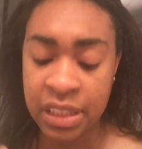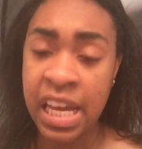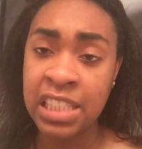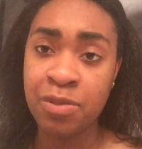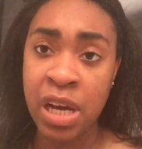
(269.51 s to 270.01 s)

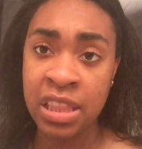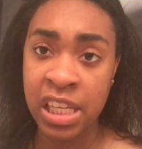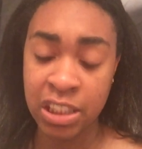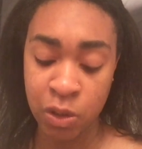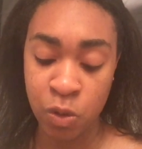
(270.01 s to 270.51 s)
That's why
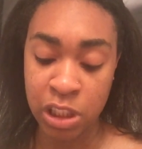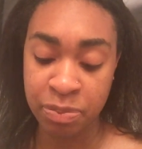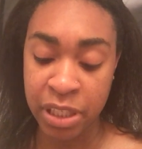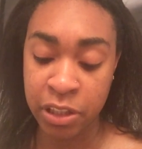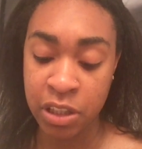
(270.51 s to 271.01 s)
lasering works
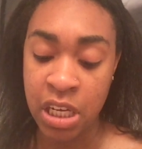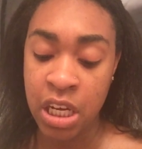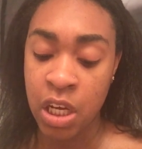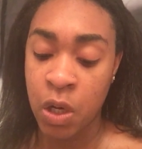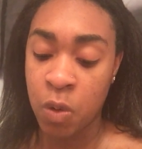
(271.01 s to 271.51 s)
better
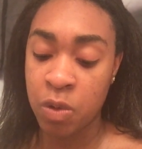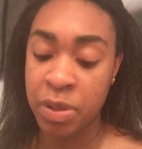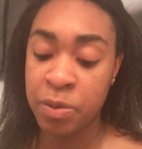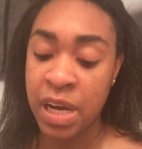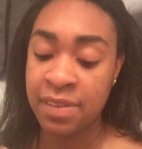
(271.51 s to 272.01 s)
with
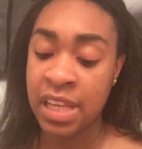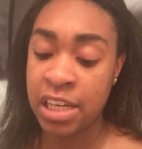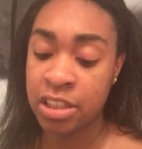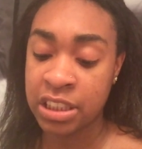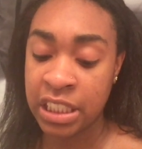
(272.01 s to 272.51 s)
people who have
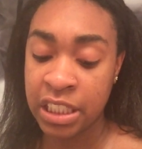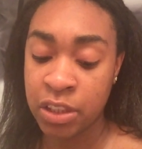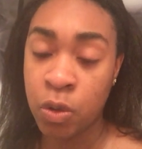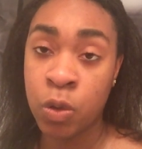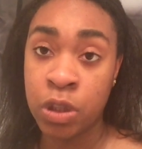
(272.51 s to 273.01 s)
lighter
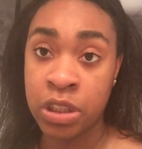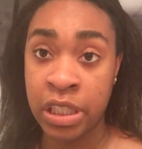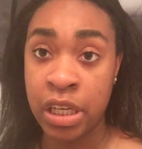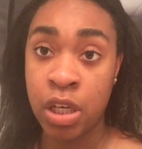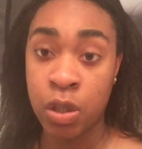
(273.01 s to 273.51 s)
skin, or
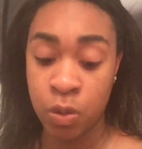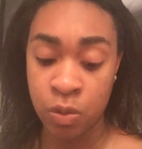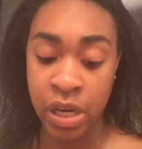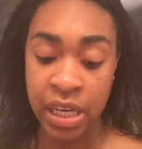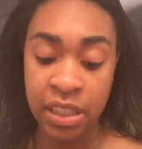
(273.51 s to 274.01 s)
they are
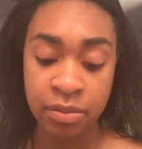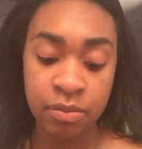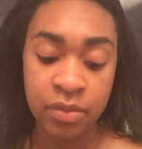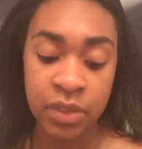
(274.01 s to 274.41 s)
white